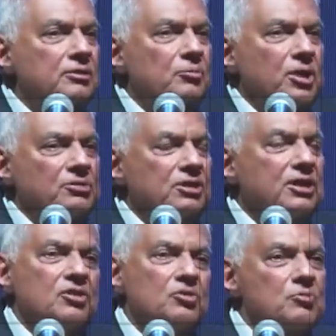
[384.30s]
In the
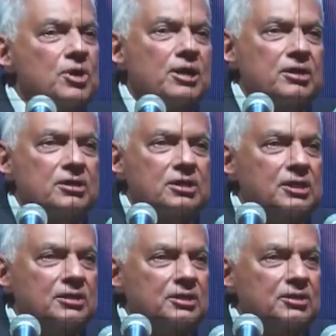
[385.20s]
end, he spoke to
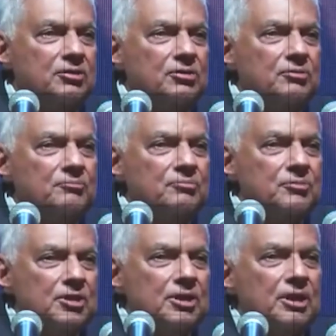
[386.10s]
me. I
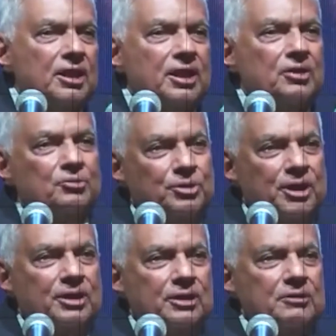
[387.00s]
accepted the
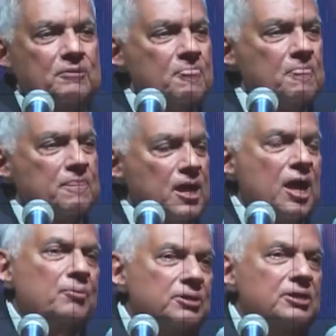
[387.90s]
challenge.
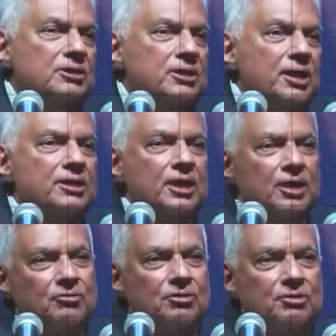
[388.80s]
When a country
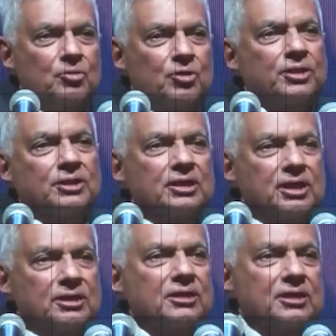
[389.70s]
is in trouble, the
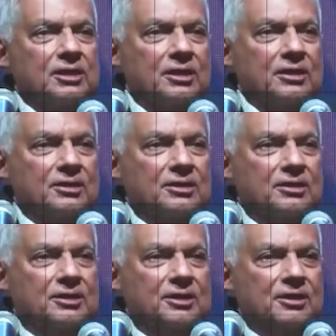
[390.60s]
main parties have a
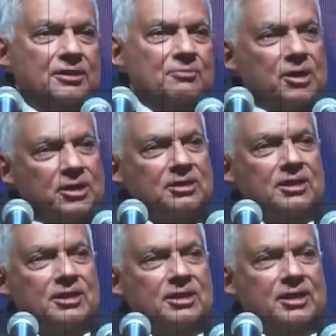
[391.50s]
responsibility to
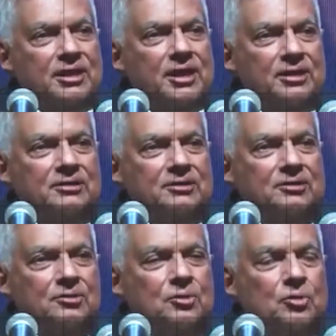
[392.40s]
work together
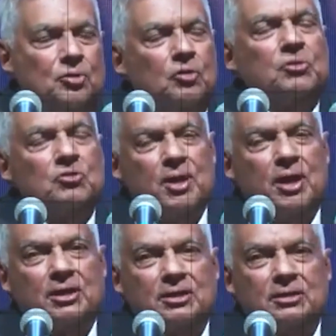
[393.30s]
without doing
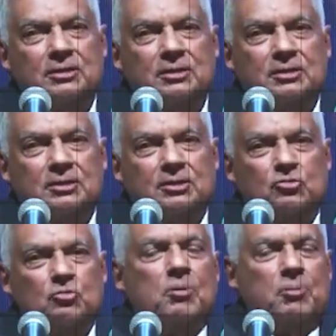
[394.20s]
politics. We got
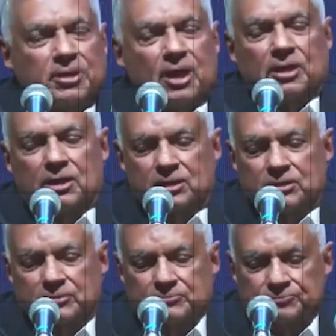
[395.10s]
together and worked.